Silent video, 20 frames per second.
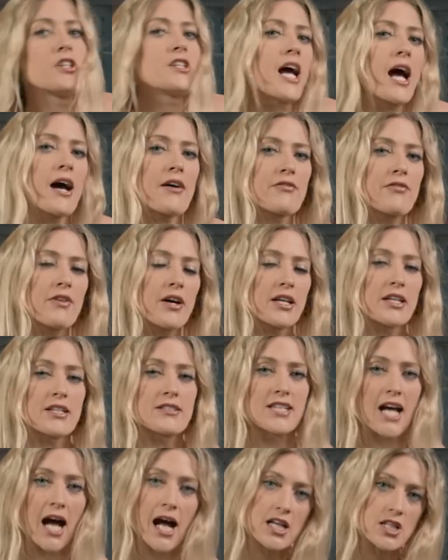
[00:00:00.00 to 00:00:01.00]
have an
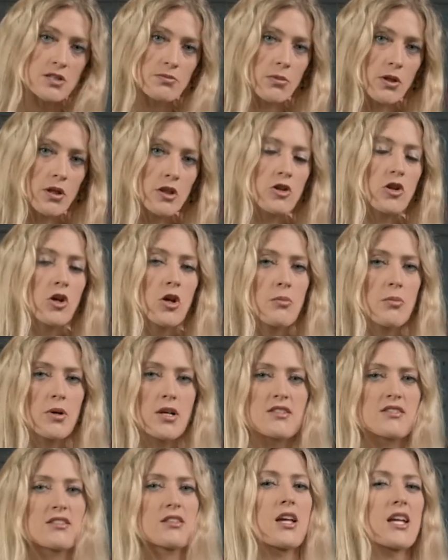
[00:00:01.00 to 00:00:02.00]
attachment, but a
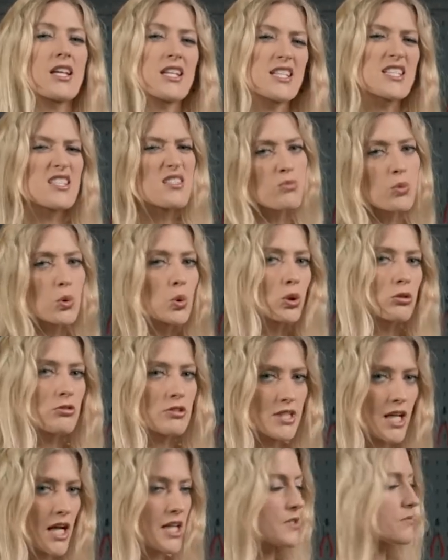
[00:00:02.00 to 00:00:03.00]
slightly smaller
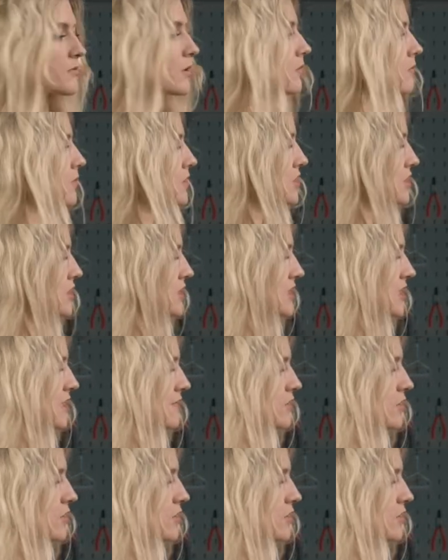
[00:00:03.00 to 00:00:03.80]
attachment, which just gives